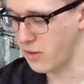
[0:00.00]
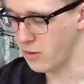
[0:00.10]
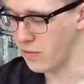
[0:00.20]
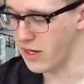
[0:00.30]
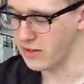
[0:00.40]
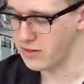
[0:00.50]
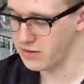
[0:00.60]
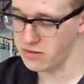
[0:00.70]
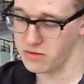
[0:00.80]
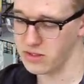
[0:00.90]
you
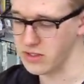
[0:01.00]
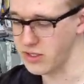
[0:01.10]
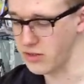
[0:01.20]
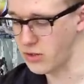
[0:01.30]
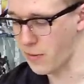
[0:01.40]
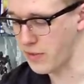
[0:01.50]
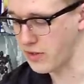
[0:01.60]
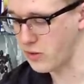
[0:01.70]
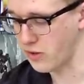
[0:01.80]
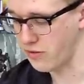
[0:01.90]
might consider
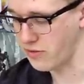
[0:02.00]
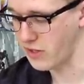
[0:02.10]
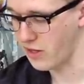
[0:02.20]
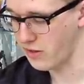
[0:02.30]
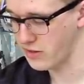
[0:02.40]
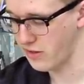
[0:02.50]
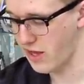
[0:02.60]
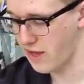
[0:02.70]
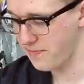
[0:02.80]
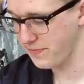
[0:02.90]
dropping two hundred fifty dollars on
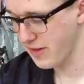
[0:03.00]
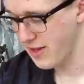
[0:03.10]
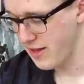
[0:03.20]
that.